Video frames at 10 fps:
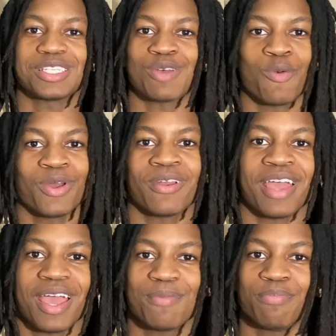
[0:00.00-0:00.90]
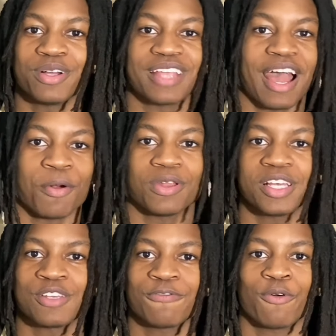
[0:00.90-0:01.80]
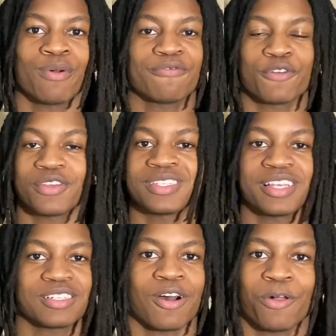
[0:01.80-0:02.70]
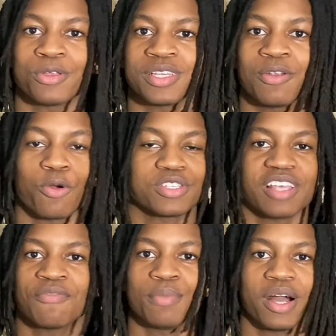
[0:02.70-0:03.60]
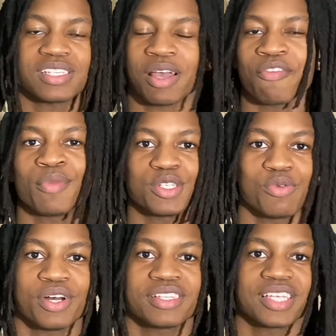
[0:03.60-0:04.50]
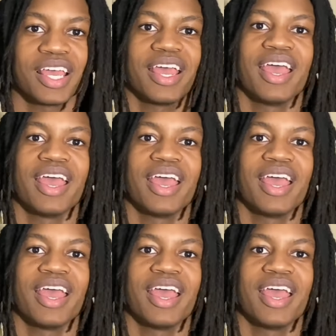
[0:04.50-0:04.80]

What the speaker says: So I went on ahead, booked the hour lesson for him for the $6 or $7, however much it was.